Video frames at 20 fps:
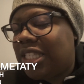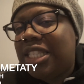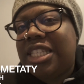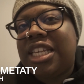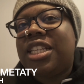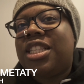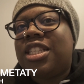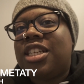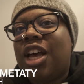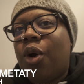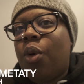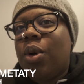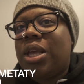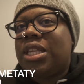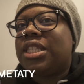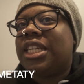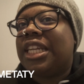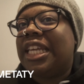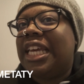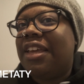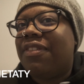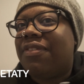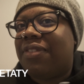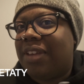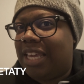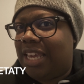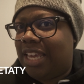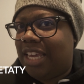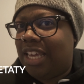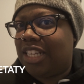Cisco is
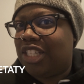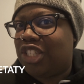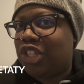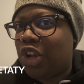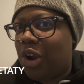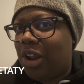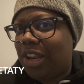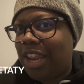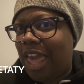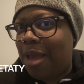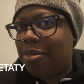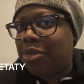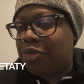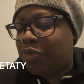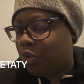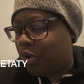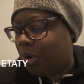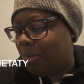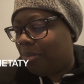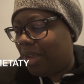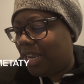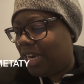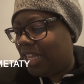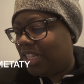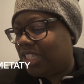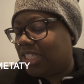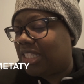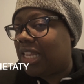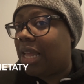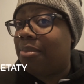leaving Star Labs for a
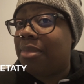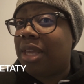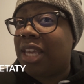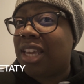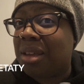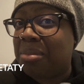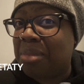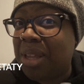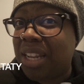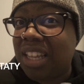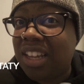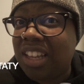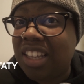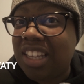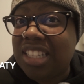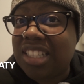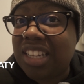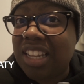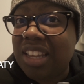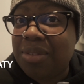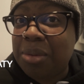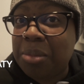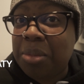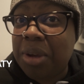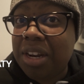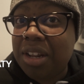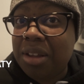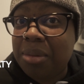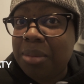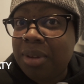minute, does that mean Camilla is leaving
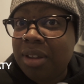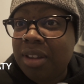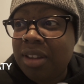with him?